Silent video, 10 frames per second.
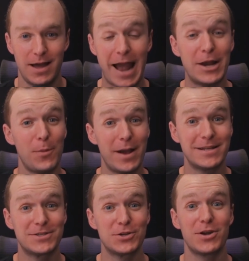I know my
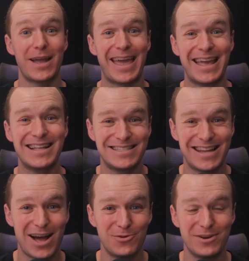answer, hands
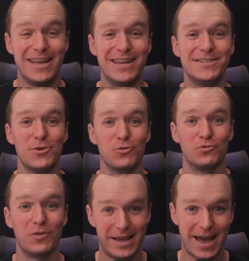down, it is
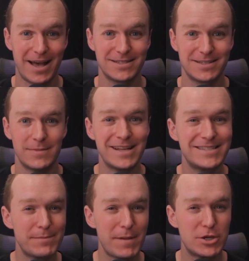Raycast. It's like my